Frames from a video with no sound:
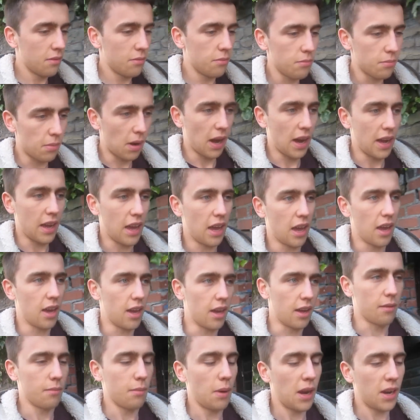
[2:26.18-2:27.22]

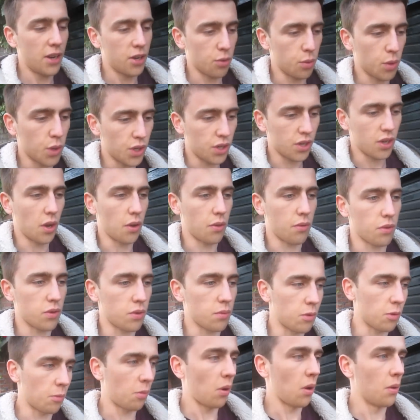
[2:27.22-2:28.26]
my manager wanted to go through
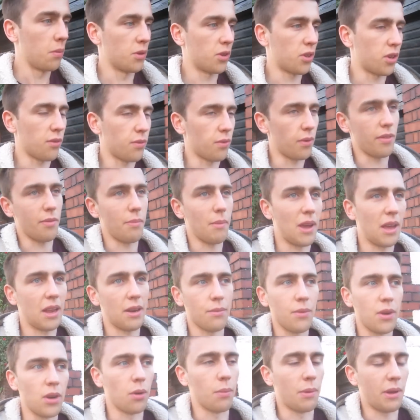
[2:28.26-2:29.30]
some deployment stuff with me,
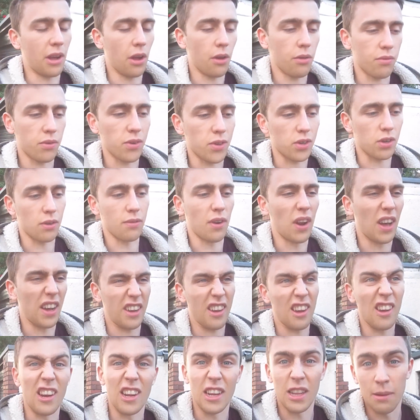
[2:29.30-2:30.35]
and we normally go through stuff
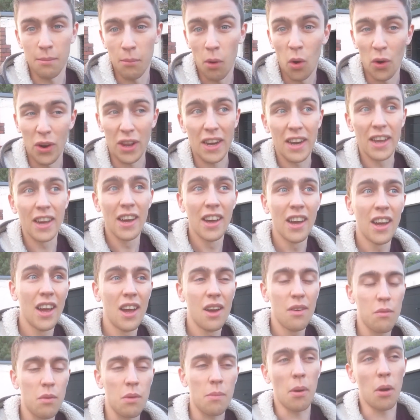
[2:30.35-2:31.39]
like early in the morning.
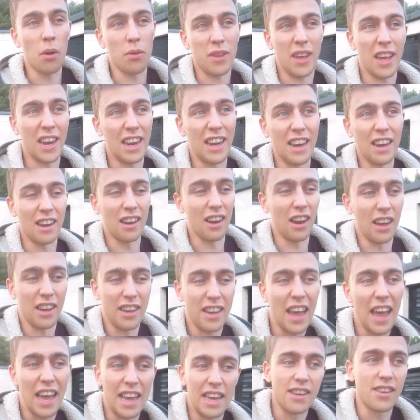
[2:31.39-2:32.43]
We both get in at
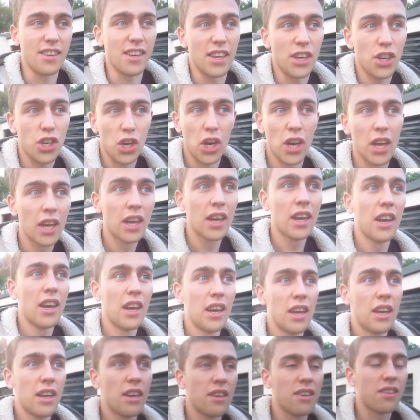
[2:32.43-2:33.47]
like 8-ish.
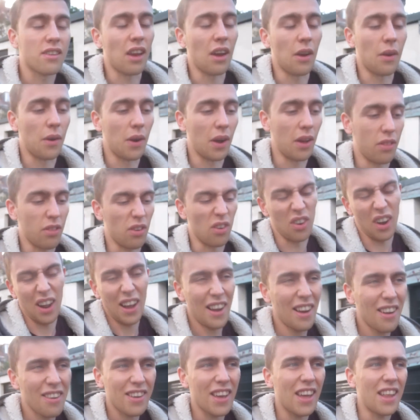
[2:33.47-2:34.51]
So I thought,
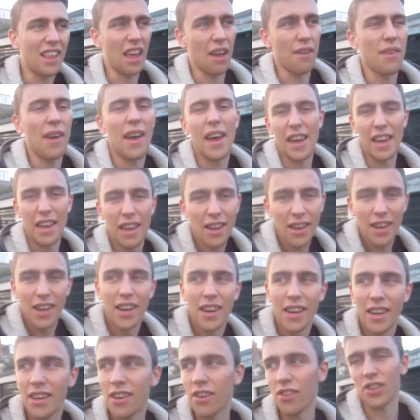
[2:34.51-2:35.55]
I'll get there at 8,
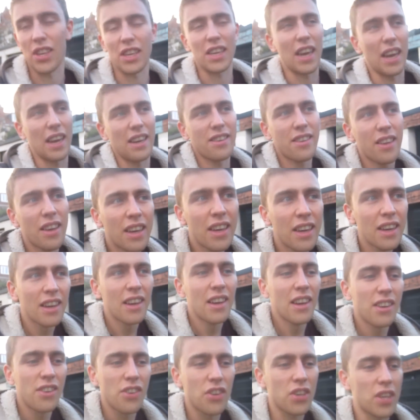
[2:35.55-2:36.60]
just in case.
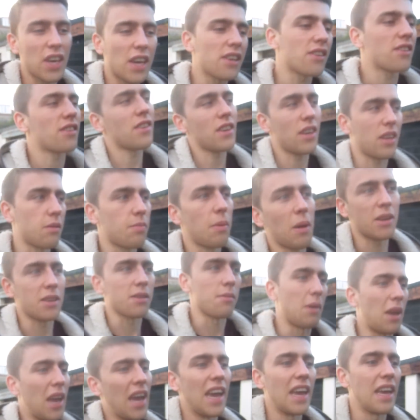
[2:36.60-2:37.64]
Just in case he's
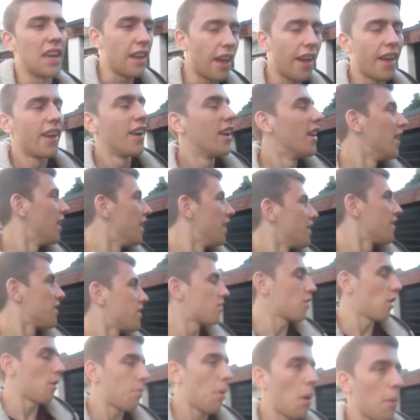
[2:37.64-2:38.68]
expecting me at 8.
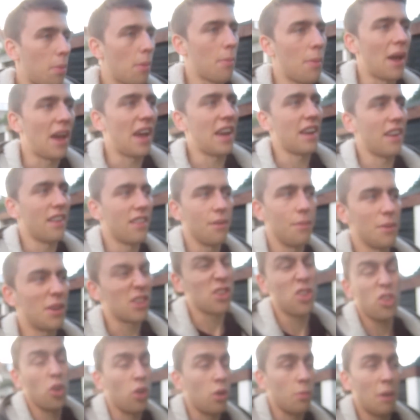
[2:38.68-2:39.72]
So I pop up at 8, and then we
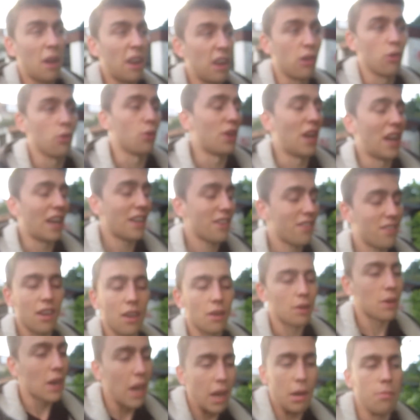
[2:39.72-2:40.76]
talk about it all day,
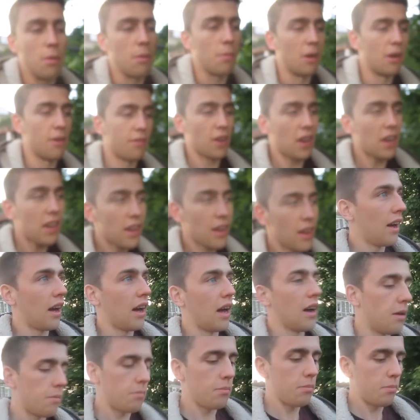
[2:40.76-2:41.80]
so happy birthday.
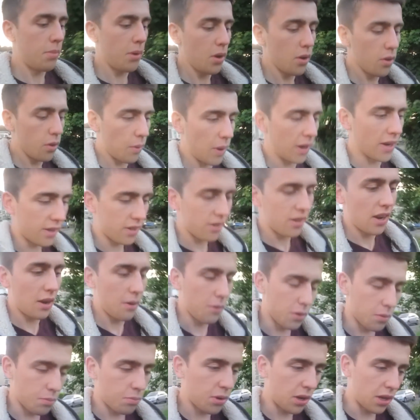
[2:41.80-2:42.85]
But otherwise, today
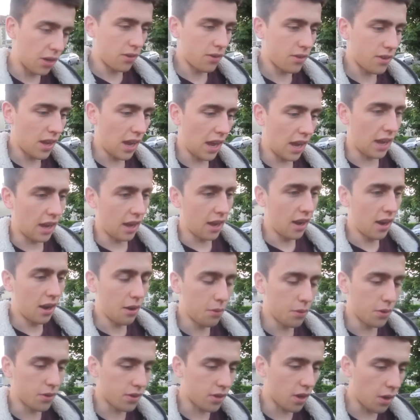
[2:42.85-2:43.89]
was a pretty good day. I
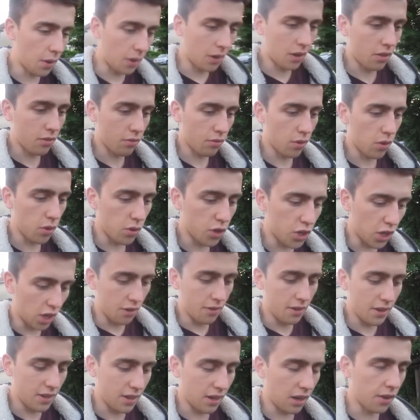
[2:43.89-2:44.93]
was going through
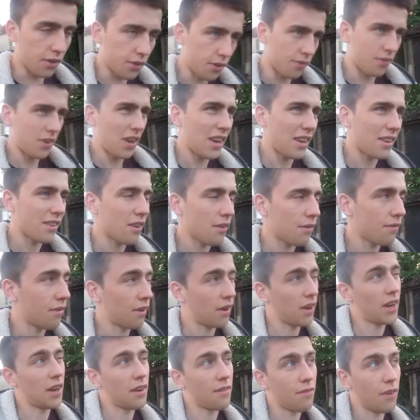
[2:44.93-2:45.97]
generating lots of data,
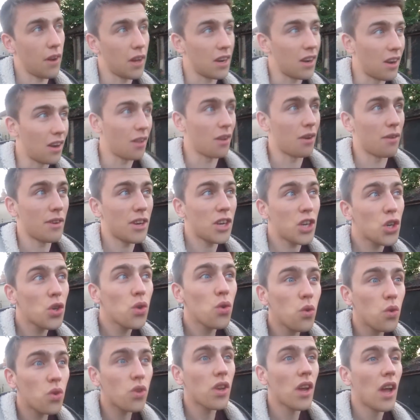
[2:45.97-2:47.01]
finding a load of
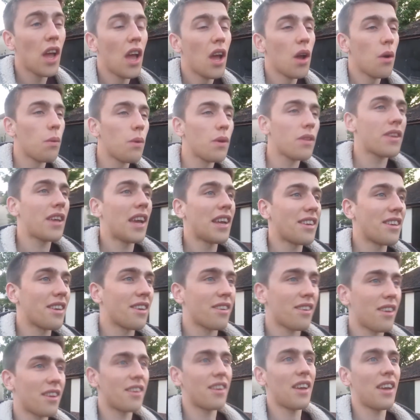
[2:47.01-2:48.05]
issues with
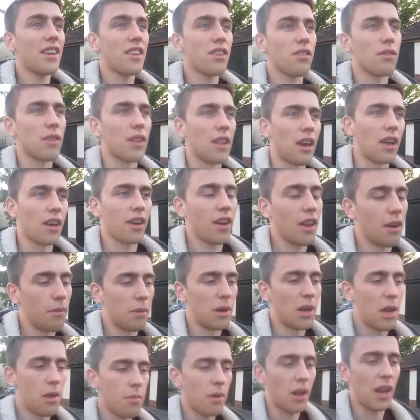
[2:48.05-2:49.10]
getting said data, and then like kind of
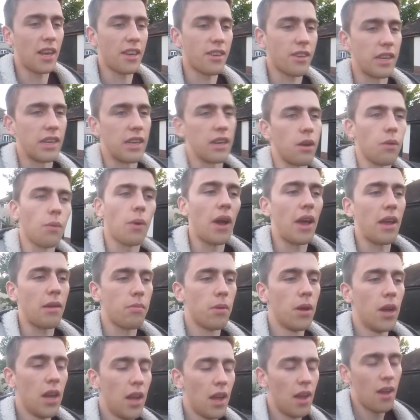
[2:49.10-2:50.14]
manipulating it in a way,
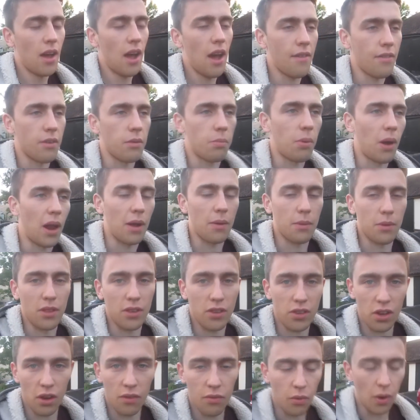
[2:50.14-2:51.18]
having a play with
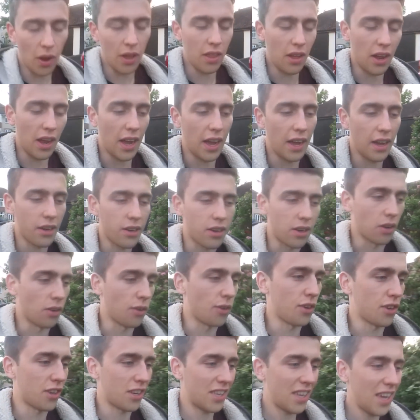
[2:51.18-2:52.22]
the software that I had in
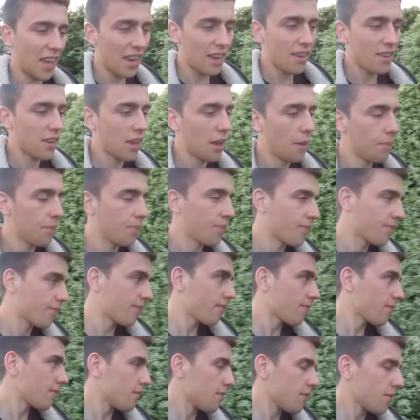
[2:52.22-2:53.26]
order to get it.
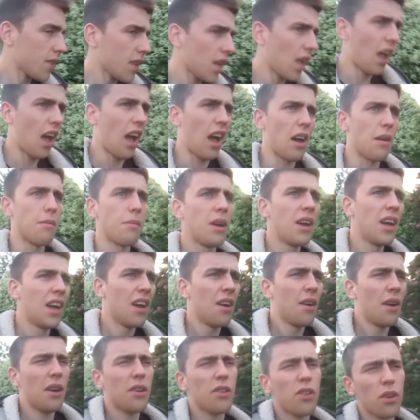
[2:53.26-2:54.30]

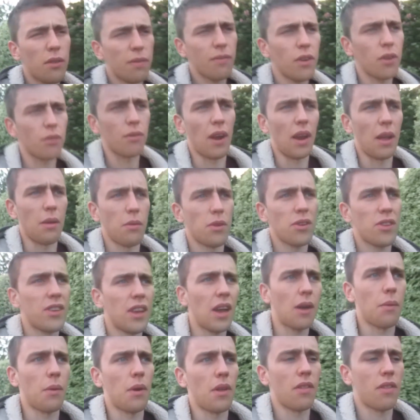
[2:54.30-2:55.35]
It was good fun, really. We
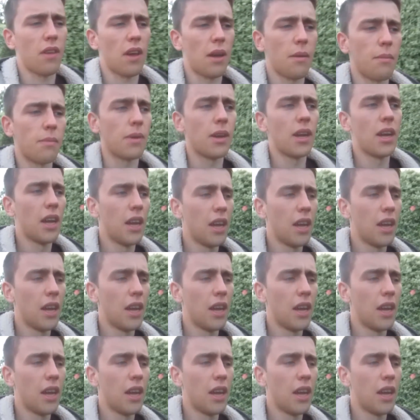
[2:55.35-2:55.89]
sat with the